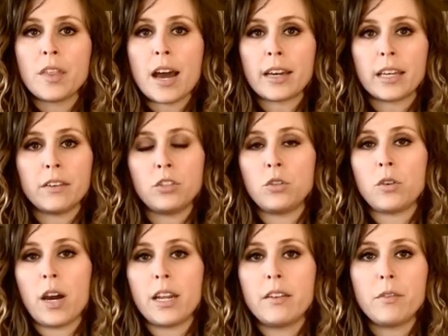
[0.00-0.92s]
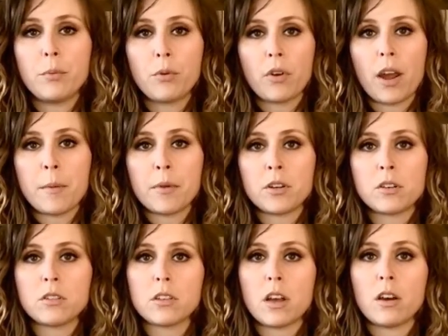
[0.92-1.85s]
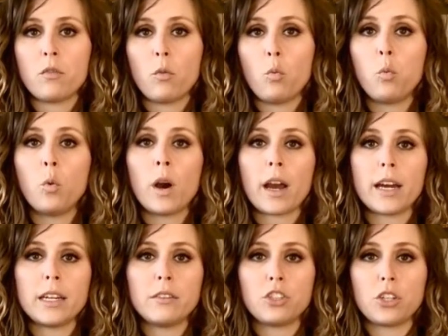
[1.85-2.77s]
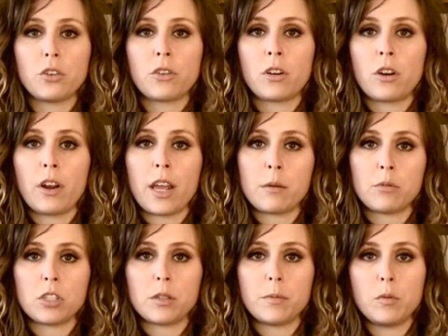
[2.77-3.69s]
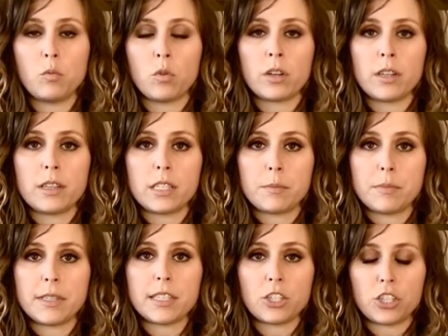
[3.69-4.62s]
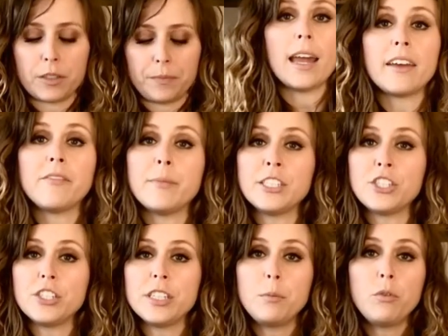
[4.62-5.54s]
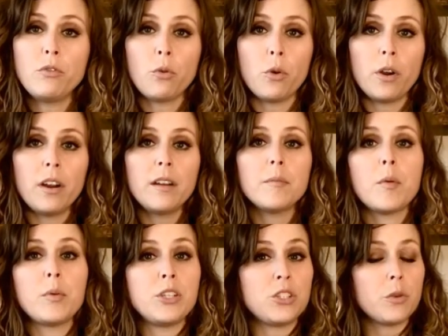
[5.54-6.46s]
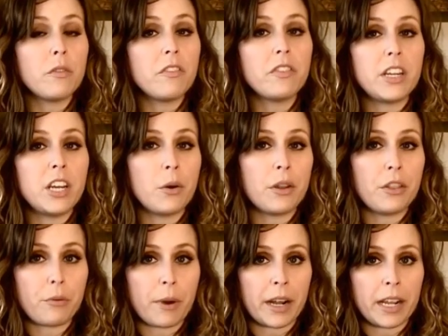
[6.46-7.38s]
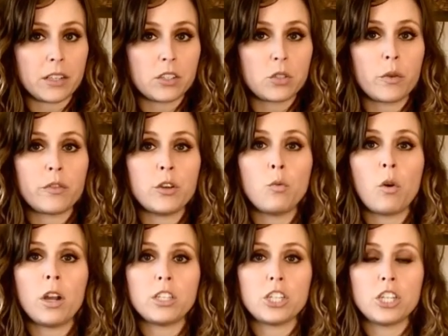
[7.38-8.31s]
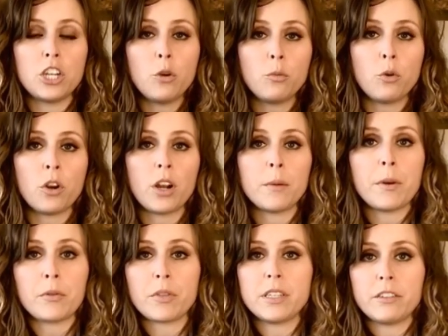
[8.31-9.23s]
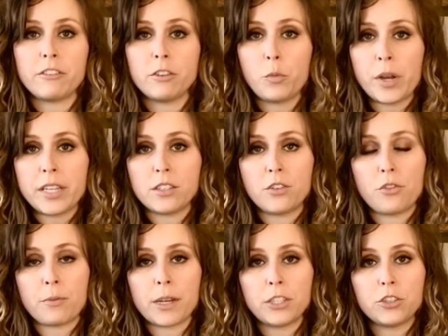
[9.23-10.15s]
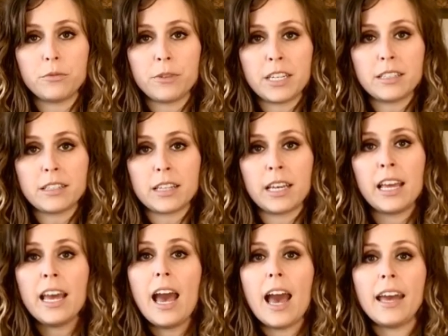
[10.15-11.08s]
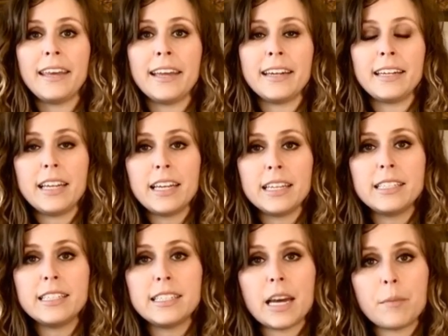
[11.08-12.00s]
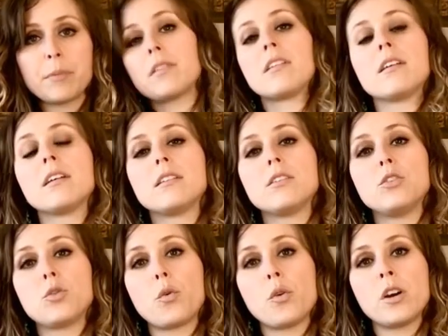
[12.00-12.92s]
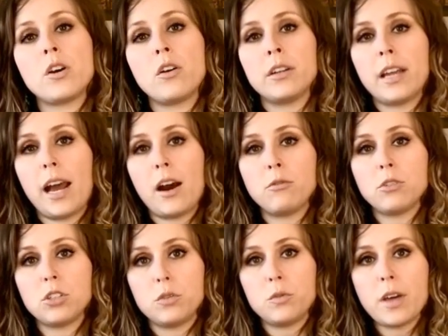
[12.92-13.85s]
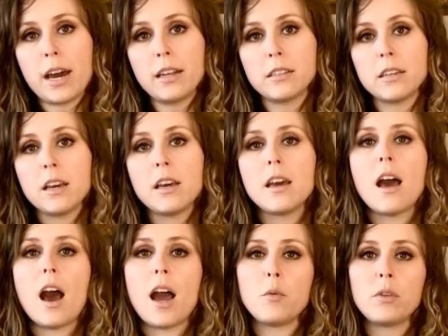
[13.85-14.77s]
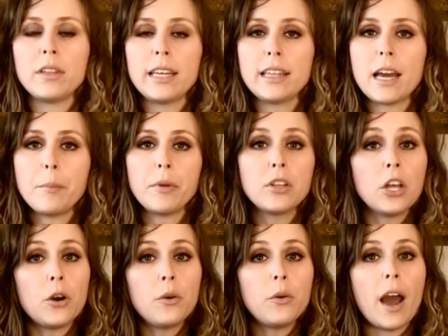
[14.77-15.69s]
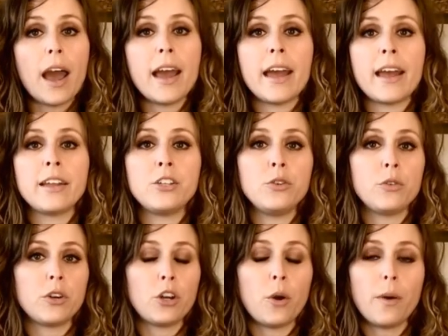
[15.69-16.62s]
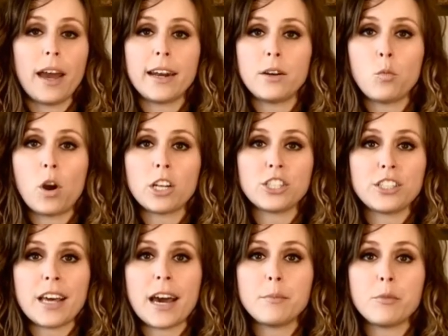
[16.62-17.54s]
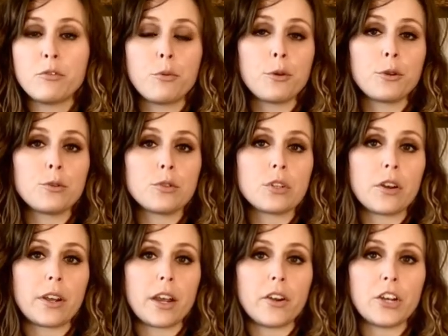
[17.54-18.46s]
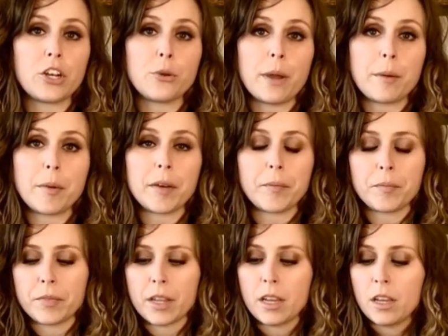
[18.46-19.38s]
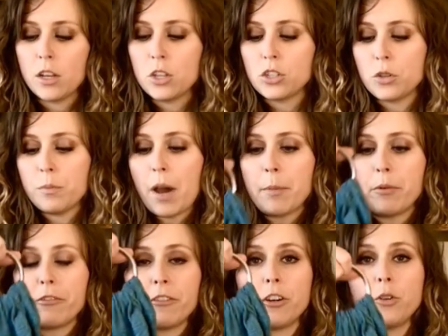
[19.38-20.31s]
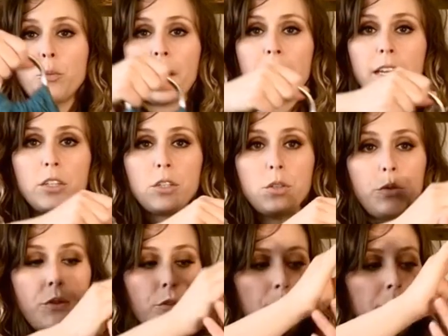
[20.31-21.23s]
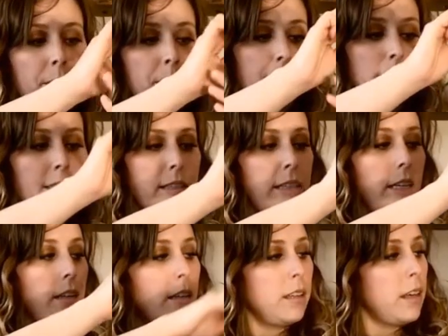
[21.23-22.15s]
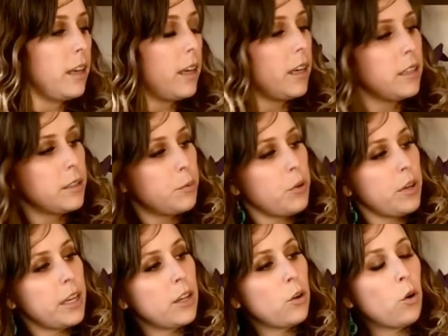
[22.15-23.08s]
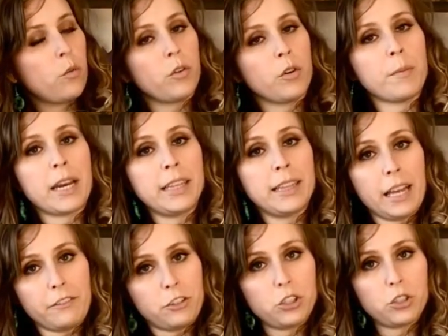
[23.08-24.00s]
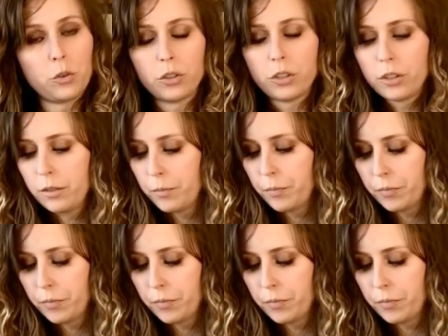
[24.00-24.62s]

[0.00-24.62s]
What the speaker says: that gives you kind of the parameters of what kind of children are able to be born in this position. And I've mentioned it before, but we do have a video on threading. So if you want to know more about the different ways to thread your ring sling and get an in-depth tutorial on how to do that, I will link that below and you can go ahead and watch that before you start carrying your baby. So my preferred way to thread my sling is putting it over my left shoulder,